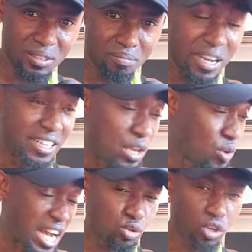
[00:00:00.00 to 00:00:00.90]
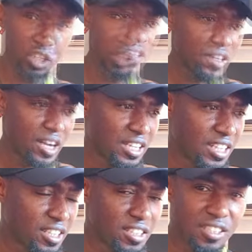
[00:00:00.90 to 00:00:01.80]
My dear, you are joking. And
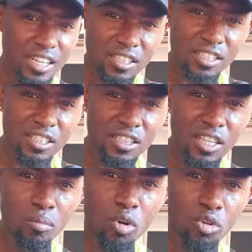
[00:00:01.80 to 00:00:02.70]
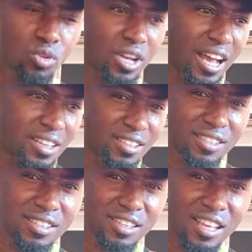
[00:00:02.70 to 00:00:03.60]
the thing is that the more you
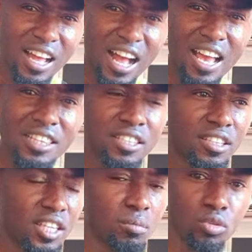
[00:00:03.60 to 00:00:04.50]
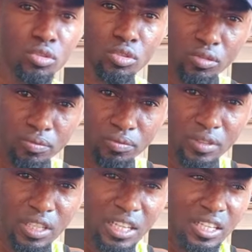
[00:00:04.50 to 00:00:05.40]
guys are hating the Igbos,
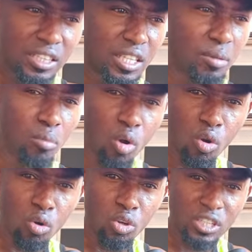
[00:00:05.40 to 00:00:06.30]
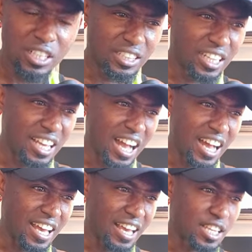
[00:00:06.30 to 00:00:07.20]
the more they
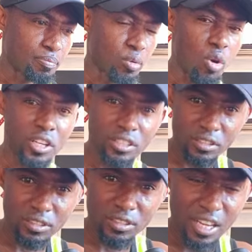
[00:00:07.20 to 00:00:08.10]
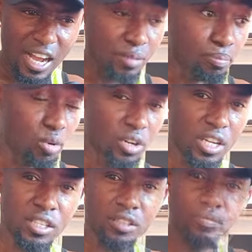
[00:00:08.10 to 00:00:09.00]
are exploring and
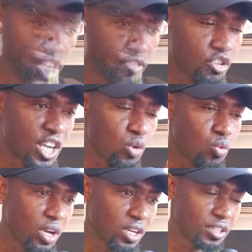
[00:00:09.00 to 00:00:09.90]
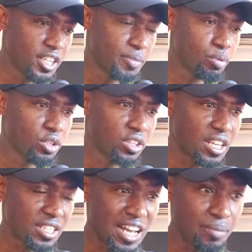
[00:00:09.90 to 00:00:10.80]
progressing. If you check where this
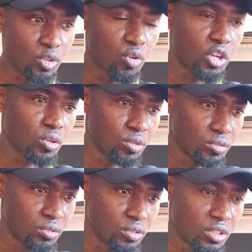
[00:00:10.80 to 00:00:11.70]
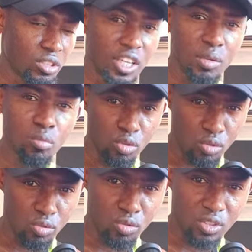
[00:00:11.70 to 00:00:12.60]
protest that has been going on, the
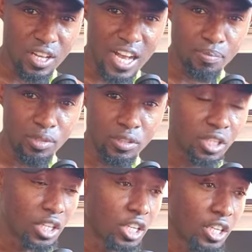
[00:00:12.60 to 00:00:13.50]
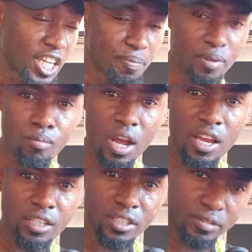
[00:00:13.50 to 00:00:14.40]
Igbos has been keeping
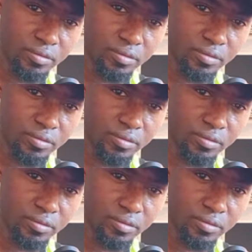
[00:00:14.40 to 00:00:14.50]
quiet.